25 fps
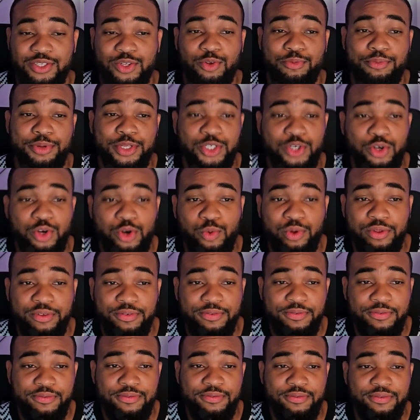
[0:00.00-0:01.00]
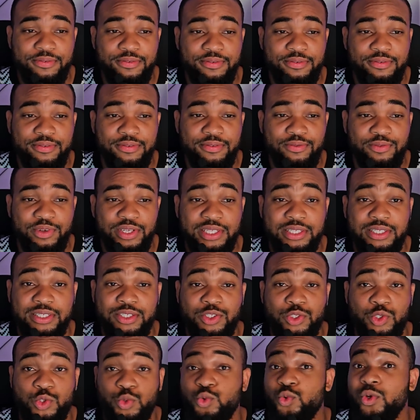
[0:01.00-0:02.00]
told me to go with
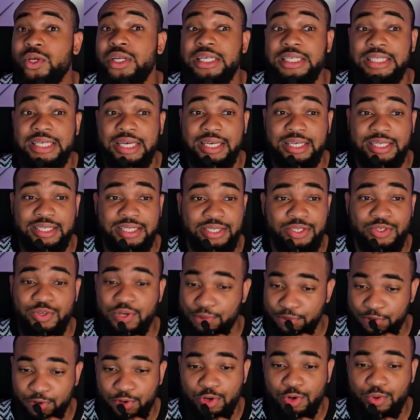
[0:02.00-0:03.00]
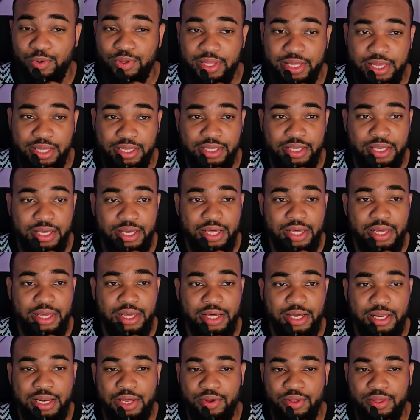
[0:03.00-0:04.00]
26, so I'm gonna go with that.
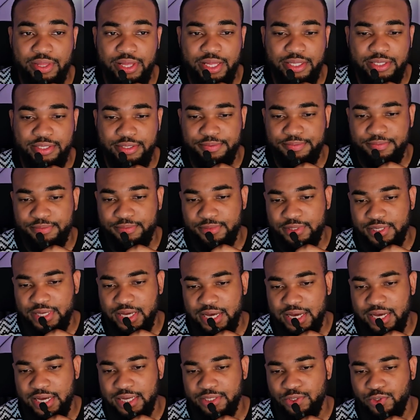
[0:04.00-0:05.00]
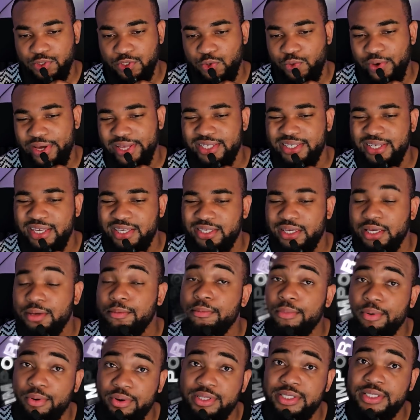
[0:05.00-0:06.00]
Click on that, and you see where it says
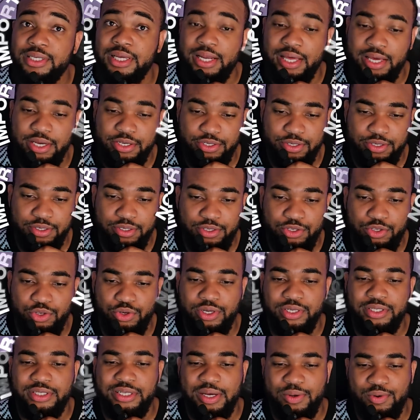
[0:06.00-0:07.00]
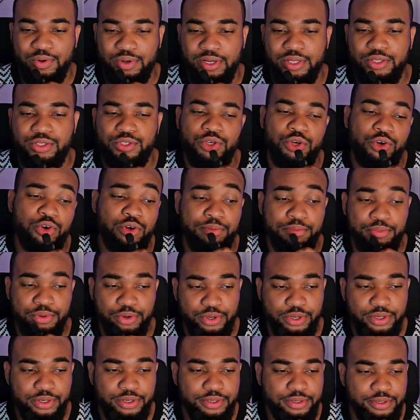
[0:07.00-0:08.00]
import selection. You can download it to your
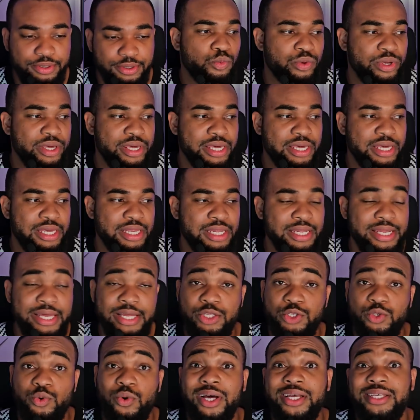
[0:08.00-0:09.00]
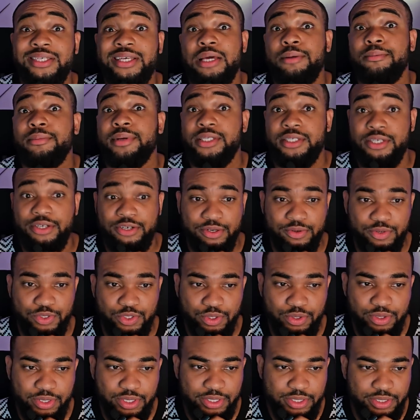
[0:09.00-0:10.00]
computer. We need to assign materials
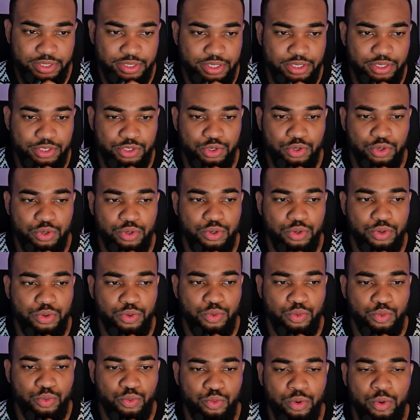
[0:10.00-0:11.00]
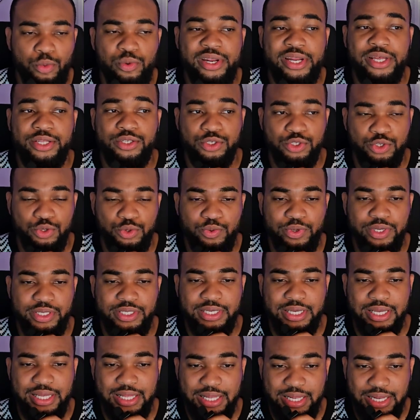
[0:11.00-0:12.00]
to this, so what we need to do
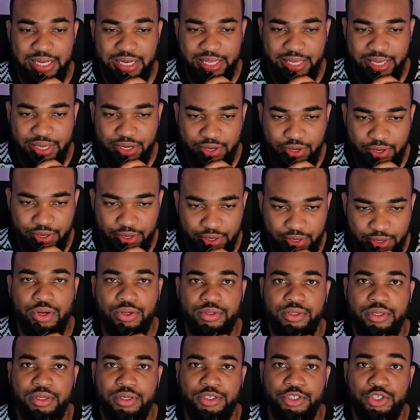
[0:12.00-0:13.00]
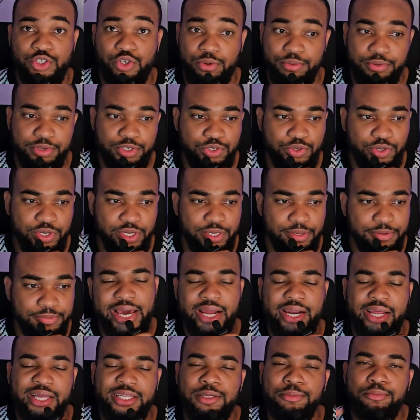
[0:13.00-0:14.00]
is click on the geometry,
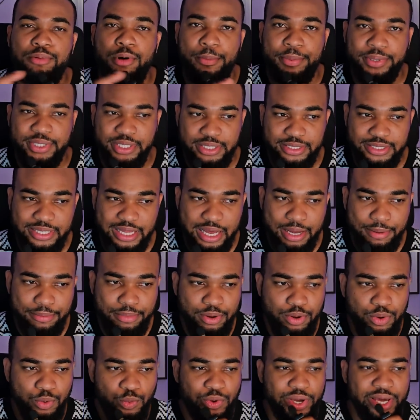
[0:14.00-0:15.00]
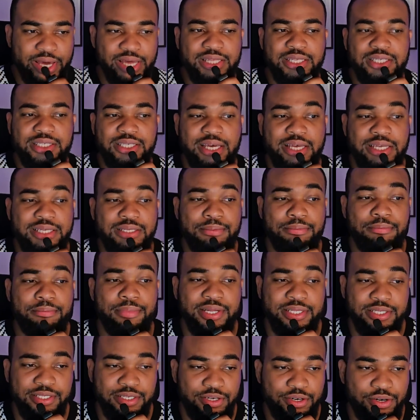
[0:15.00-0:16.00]
and in the properties tab where it says
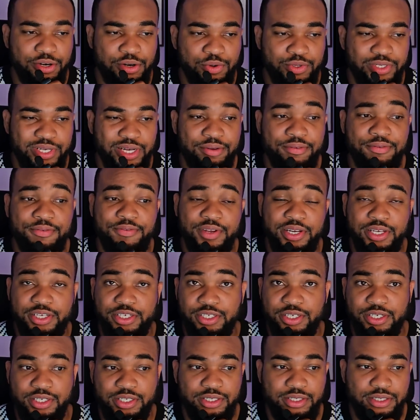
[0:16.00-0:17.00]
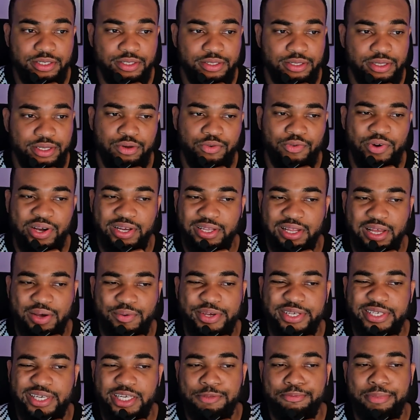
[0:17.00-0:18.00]
materials and finishes, right now
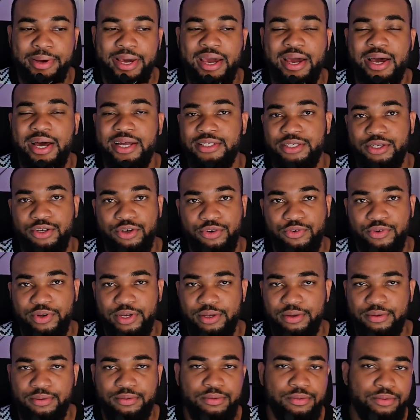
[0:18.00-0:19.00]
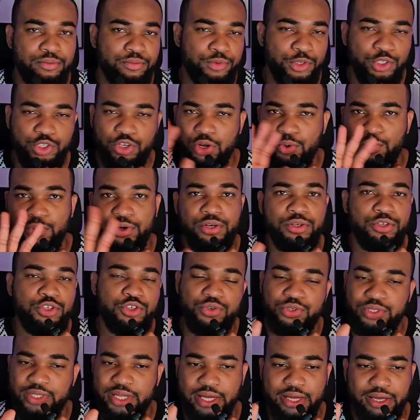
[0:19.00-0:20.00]
it says by category. We do not want to
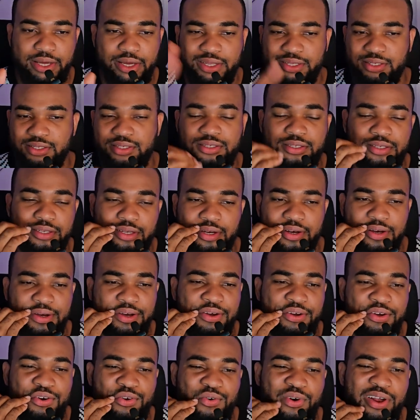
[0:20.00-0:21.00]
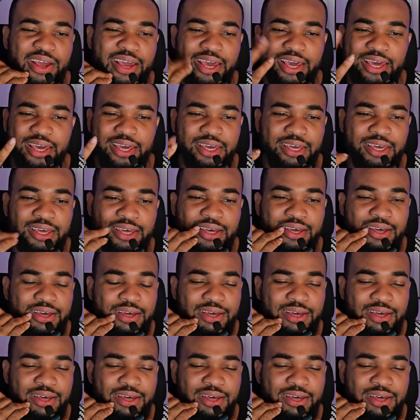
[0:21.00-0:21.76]
use that. It's a gray